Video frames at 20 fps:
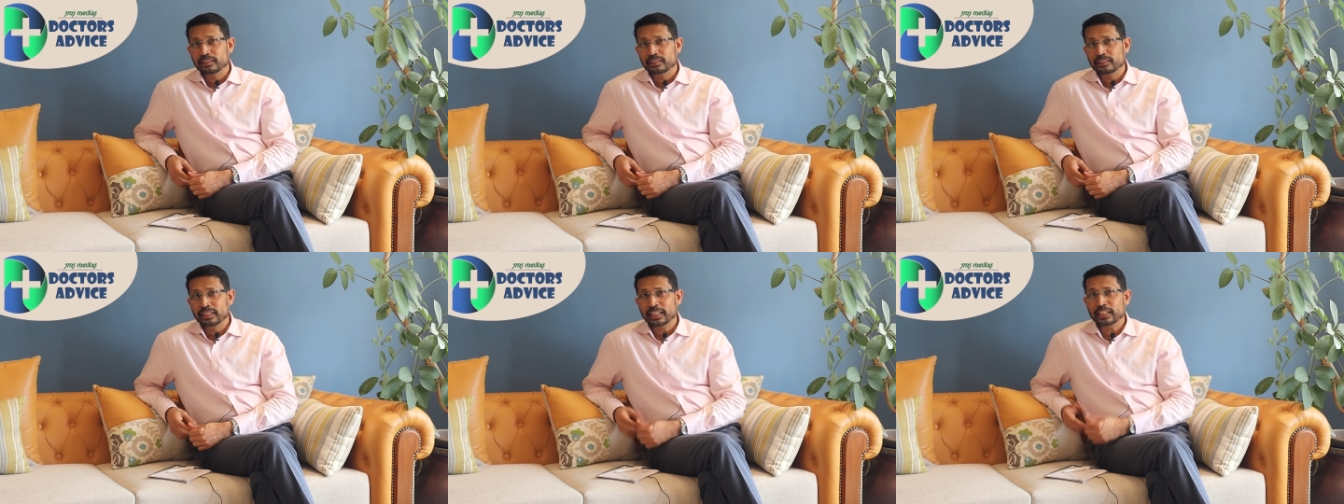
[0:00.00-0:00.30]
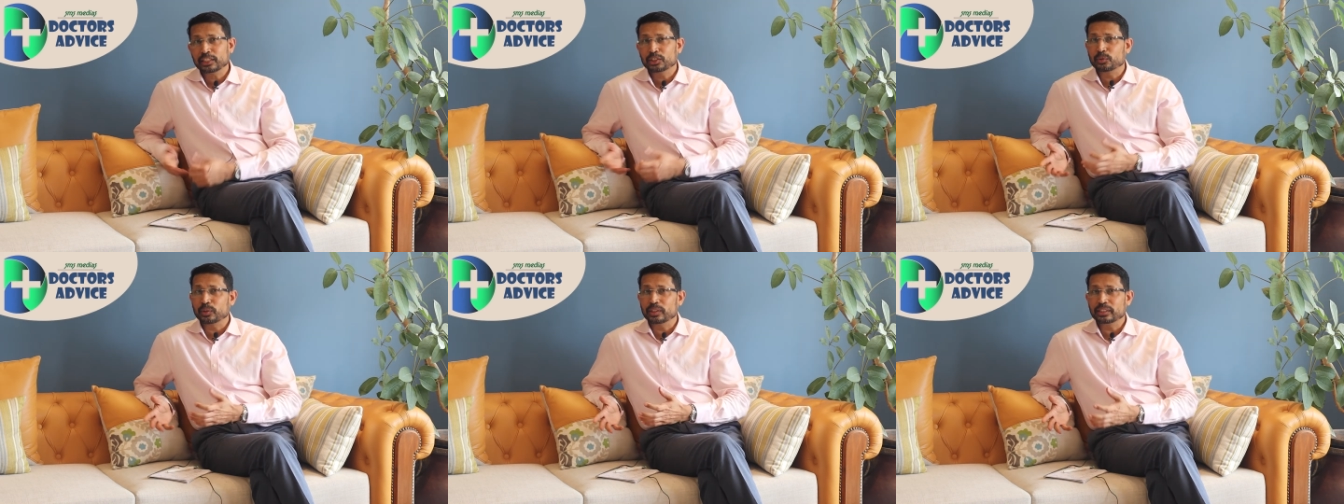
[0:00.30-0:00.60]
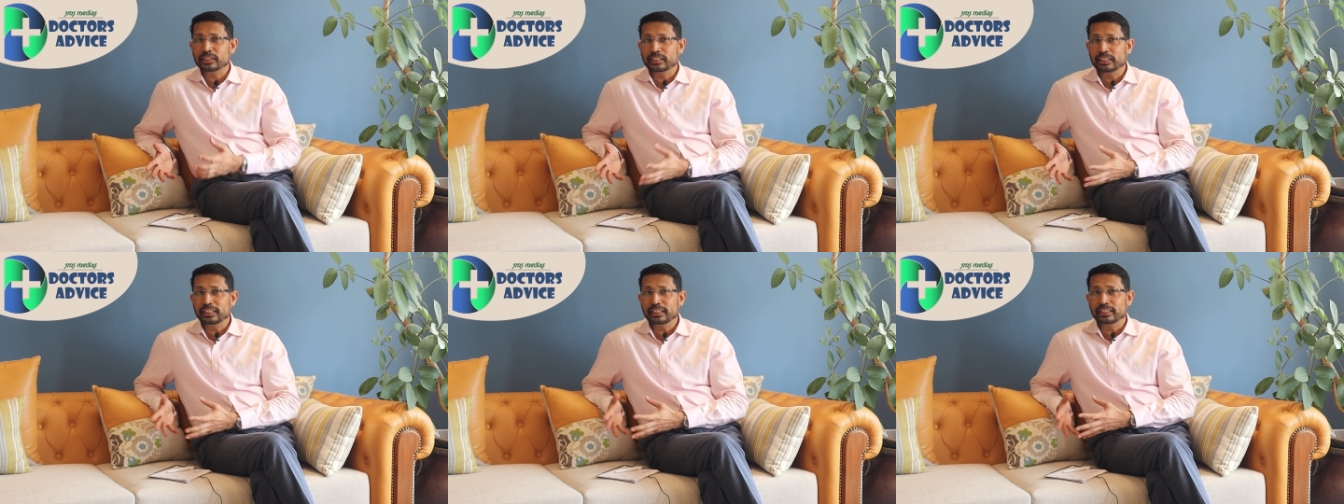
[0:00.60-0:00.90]
the next
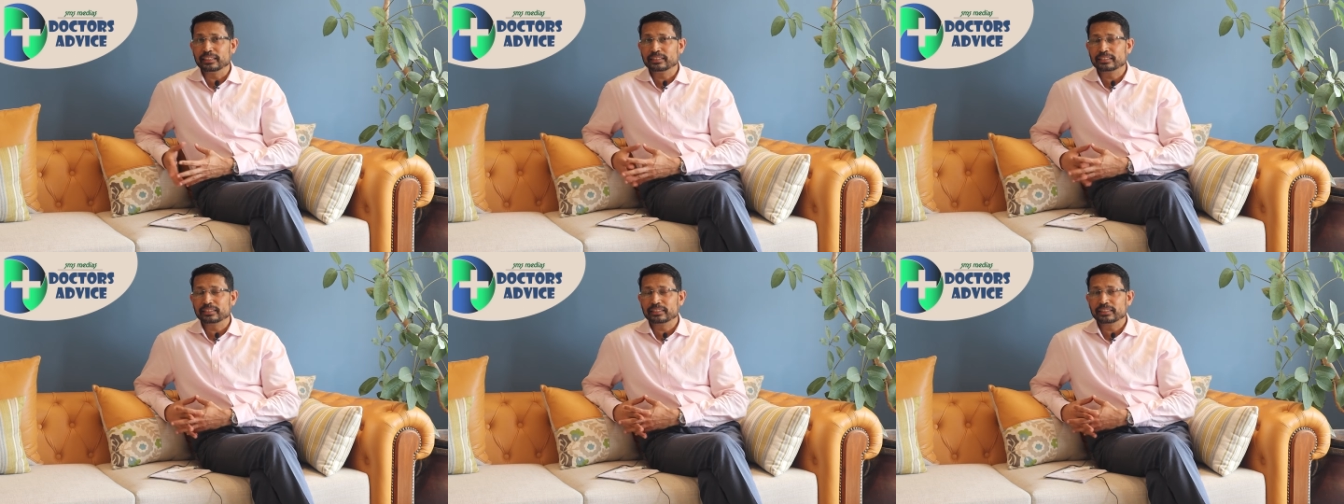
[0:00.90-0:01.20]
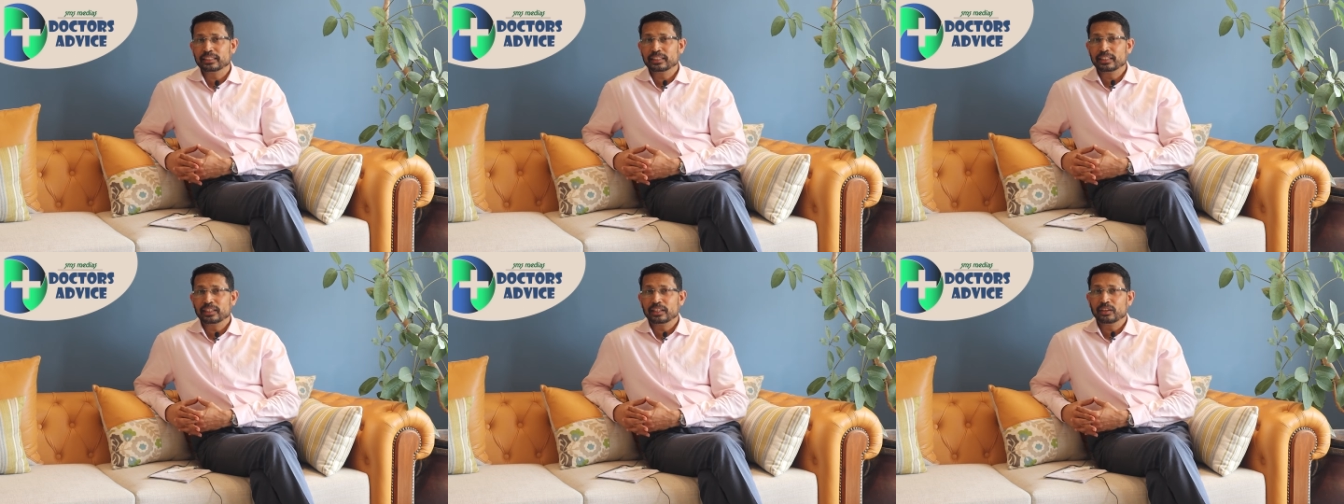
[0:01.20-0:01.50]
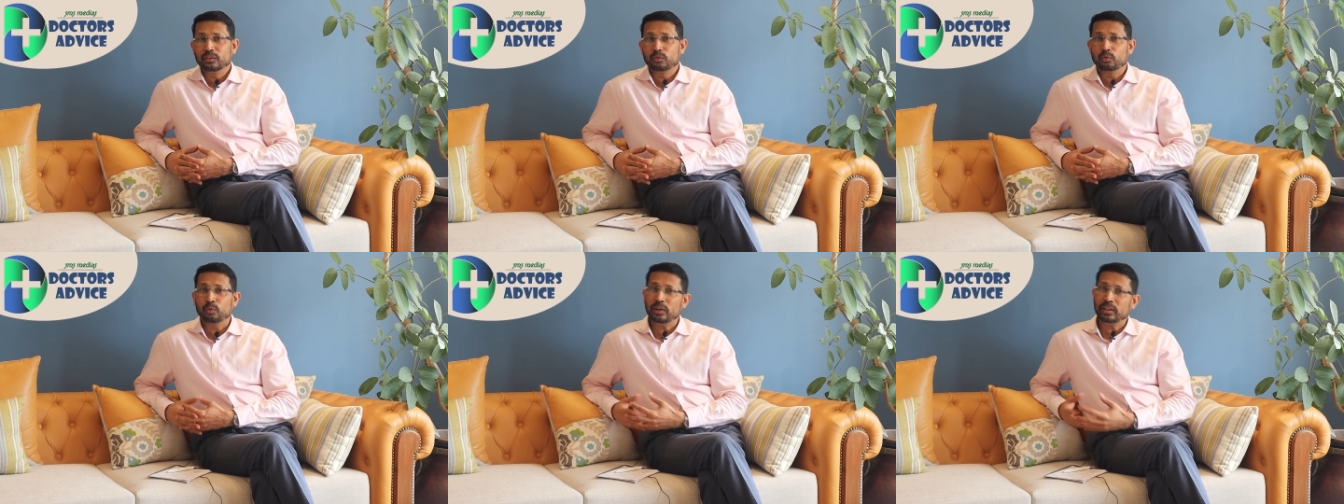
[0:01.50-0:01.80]
question is,
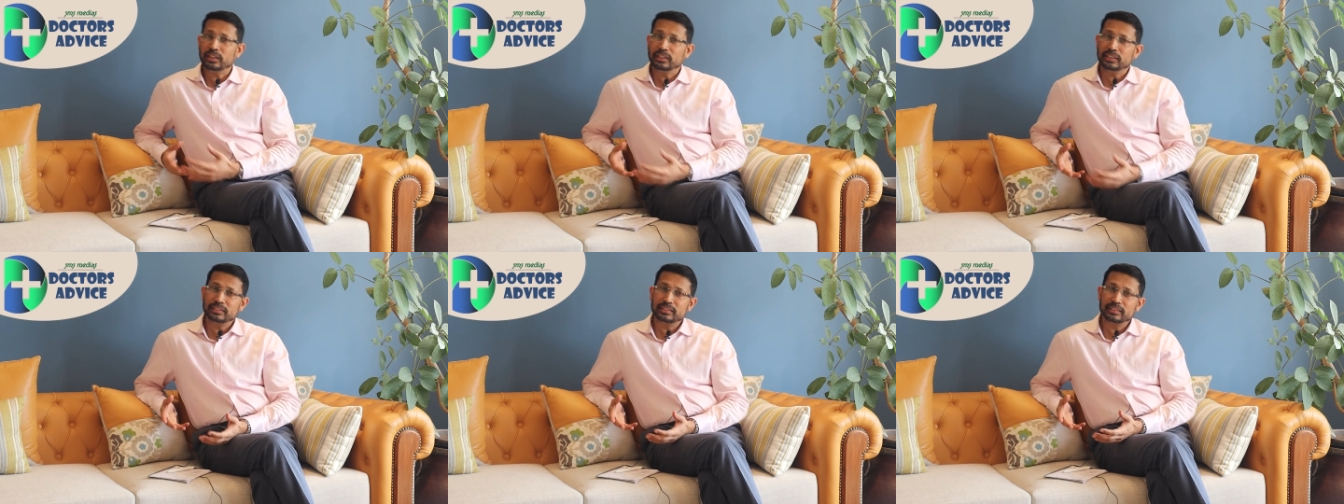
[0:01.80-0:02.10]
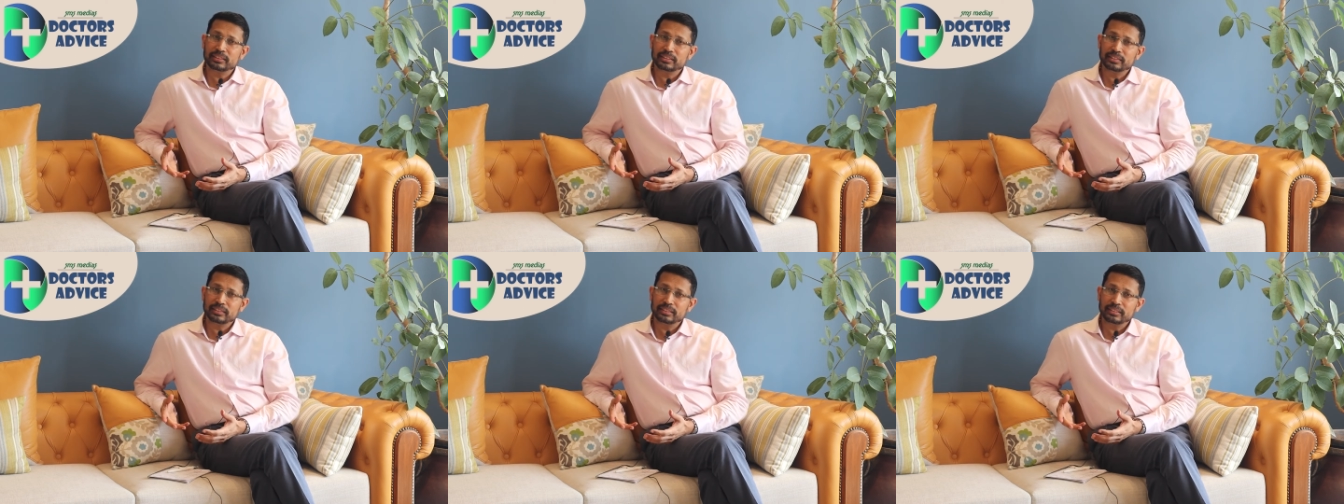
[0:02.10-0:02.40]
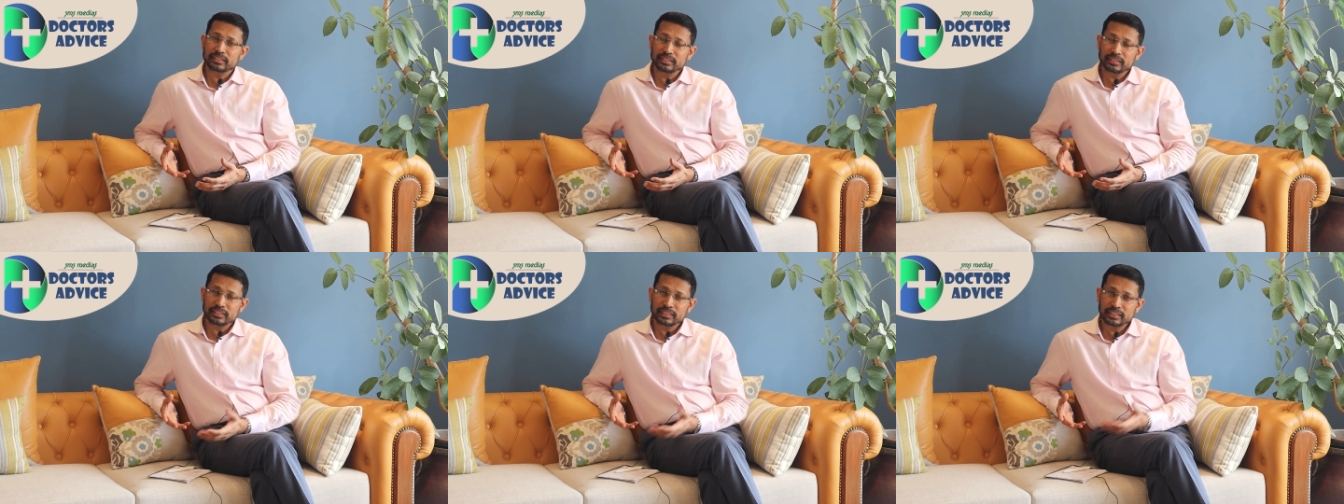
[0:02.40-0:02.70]
what is
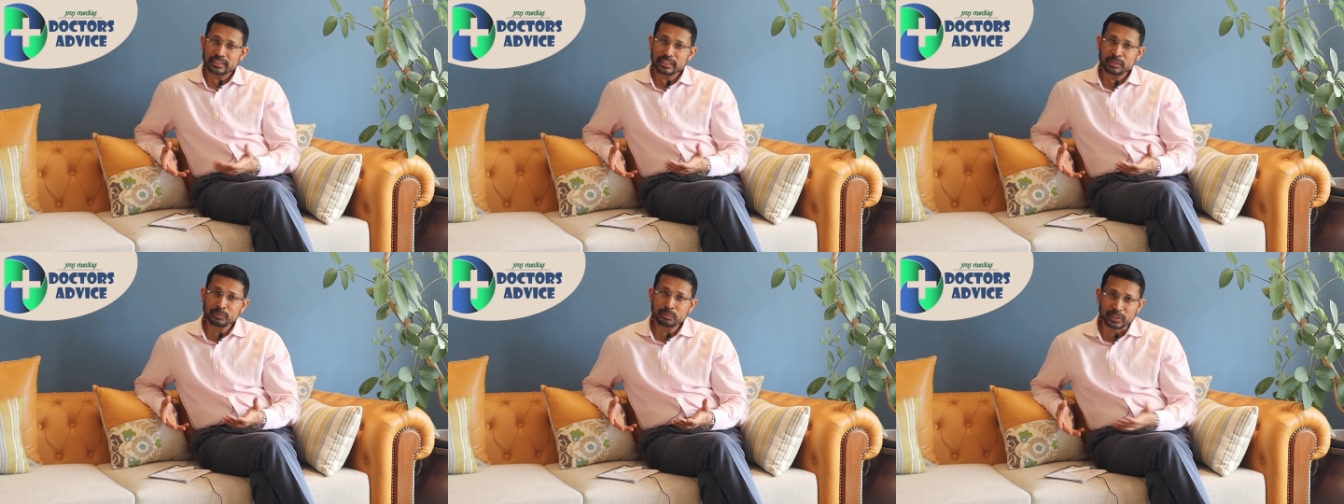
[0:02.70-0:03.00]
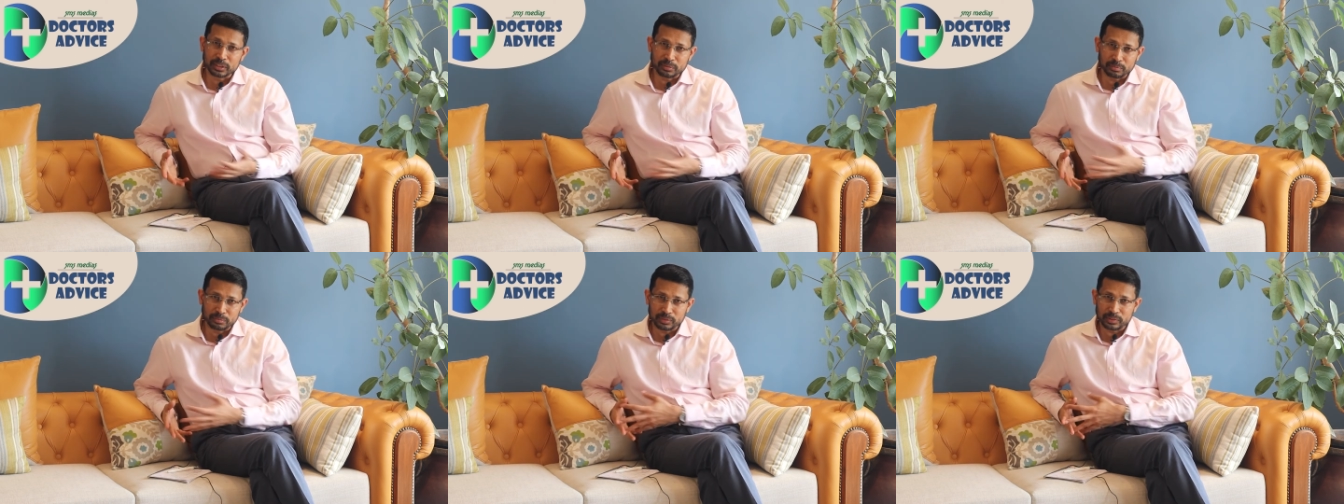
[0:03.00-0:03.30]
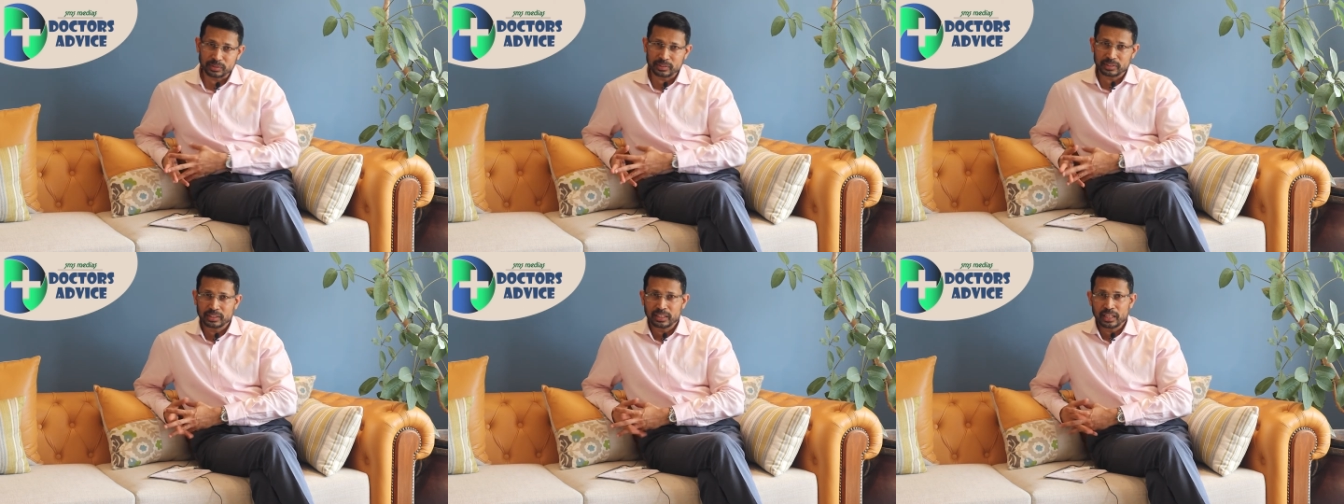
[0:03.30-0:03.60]
the
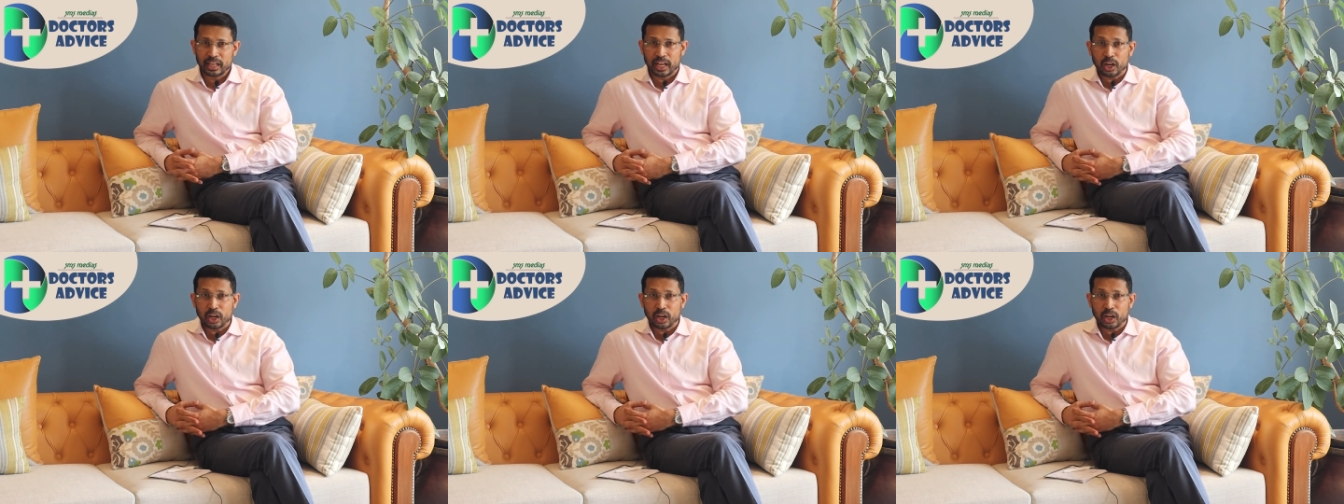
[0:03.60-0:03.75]
symptoms?